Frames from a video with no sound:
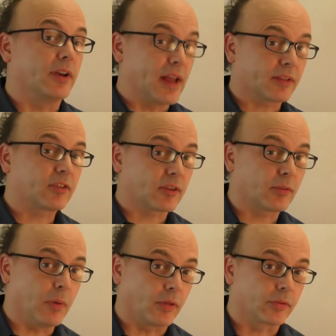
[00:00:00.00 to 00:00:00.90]
next
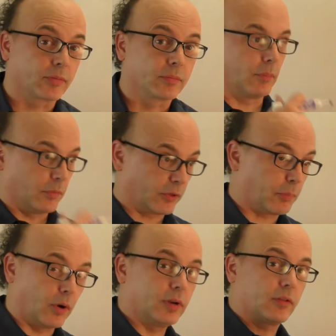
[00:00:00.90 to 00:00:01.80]
six months, from this
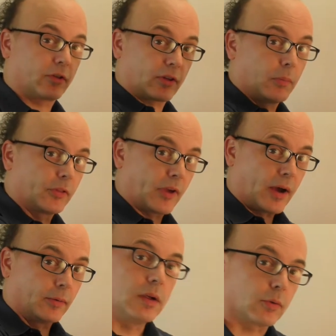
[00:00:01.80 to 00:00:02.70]
point, six months
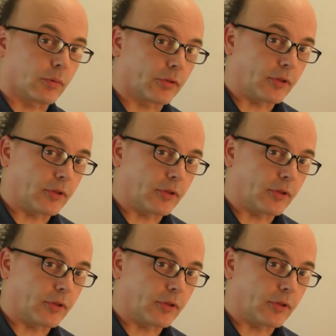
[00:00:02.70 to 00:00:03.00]
out, here's what they